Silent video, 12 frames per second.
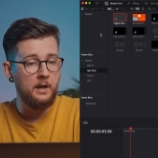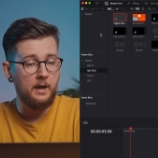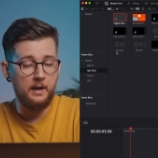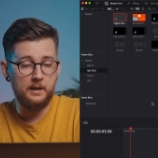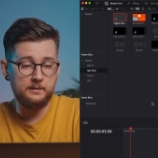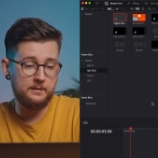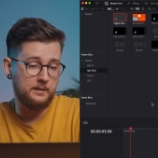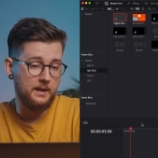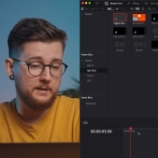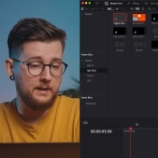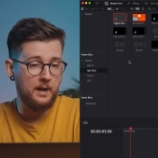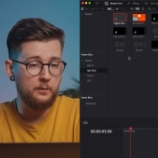Uh, so
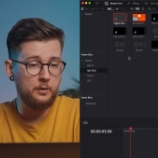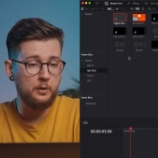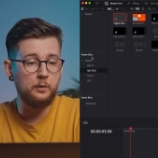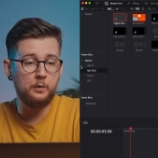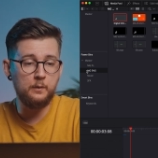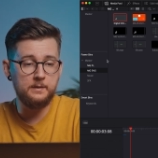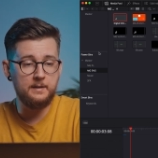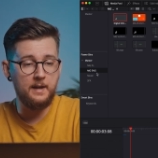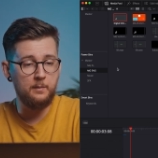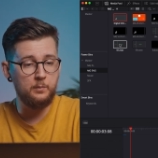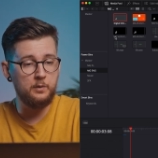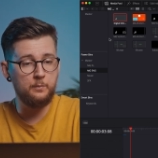that's how you use
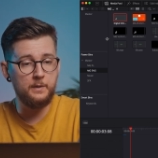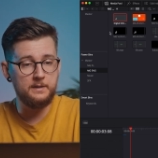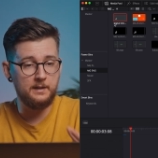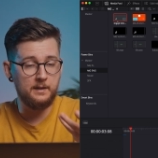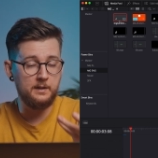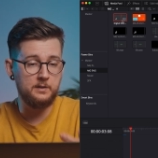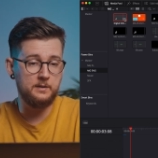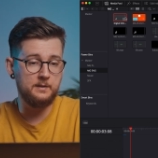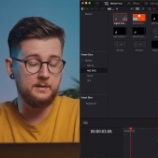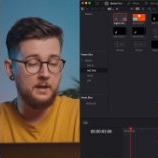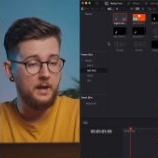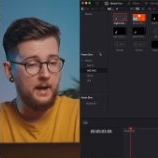them. You basically
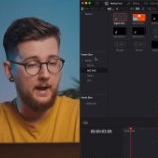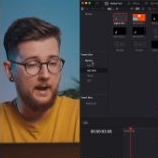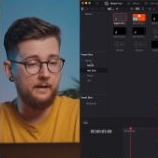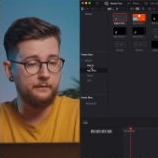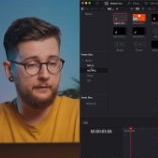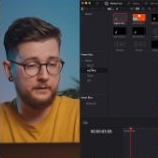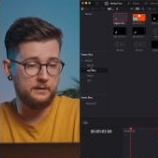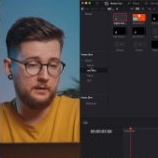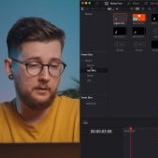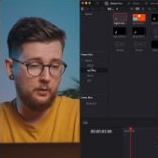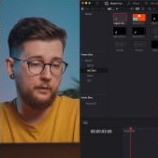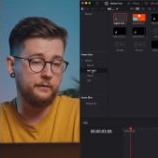just have it
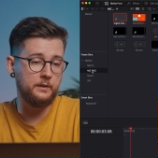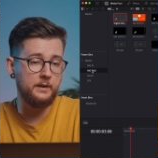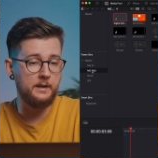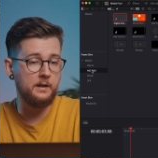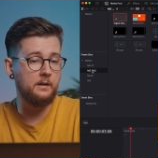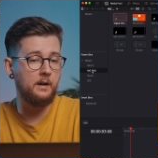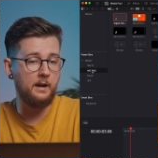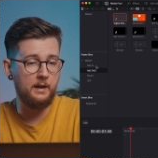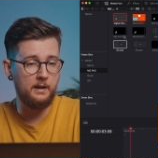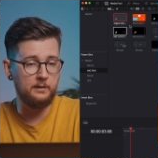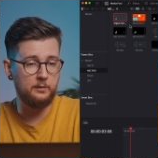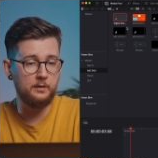over there
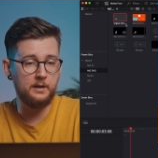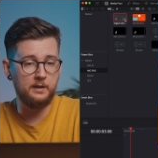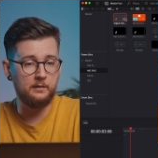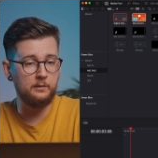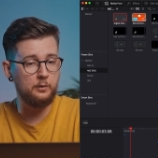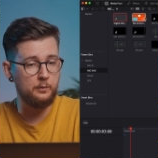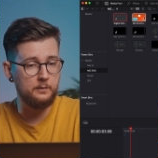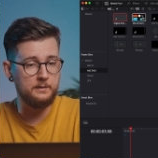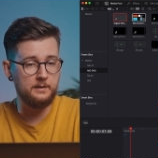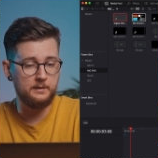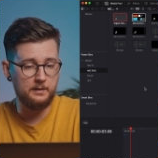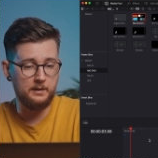and you can use
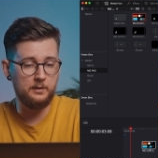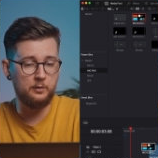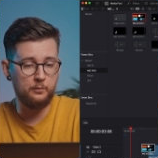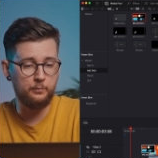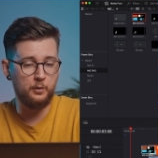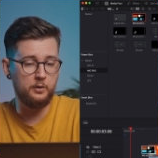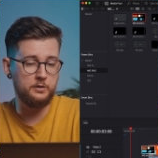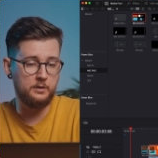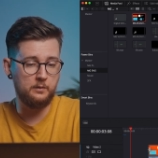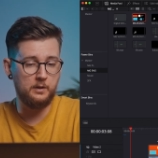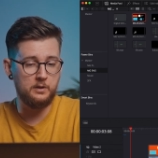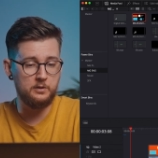it in your project.
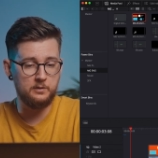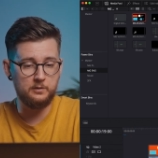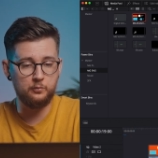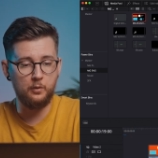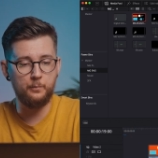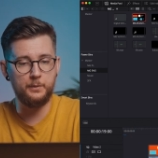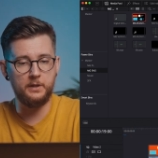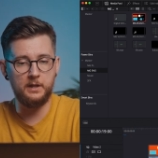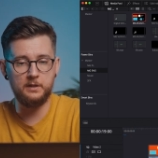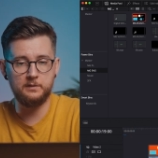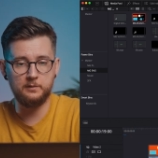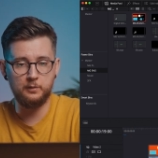You can just drop it
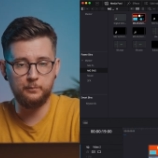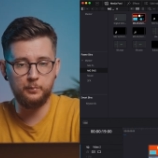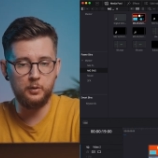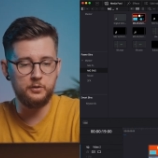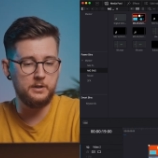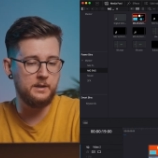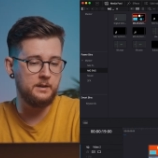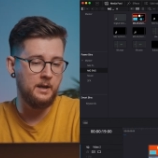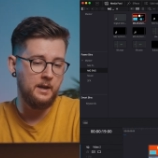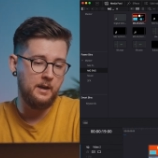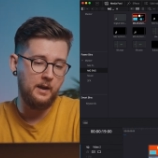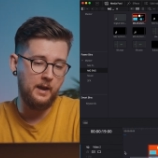into your project
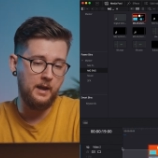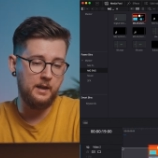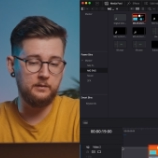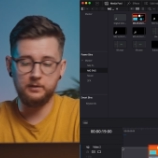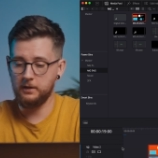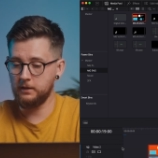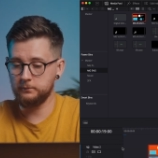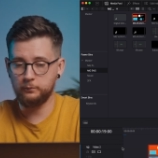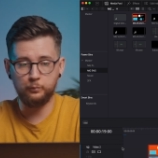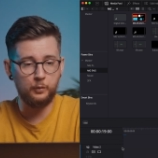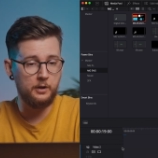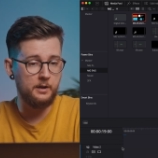and it
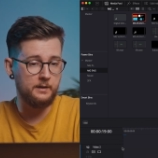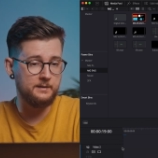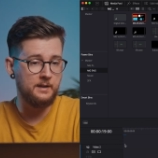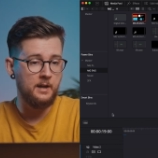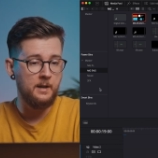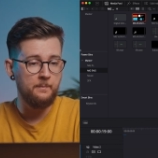works.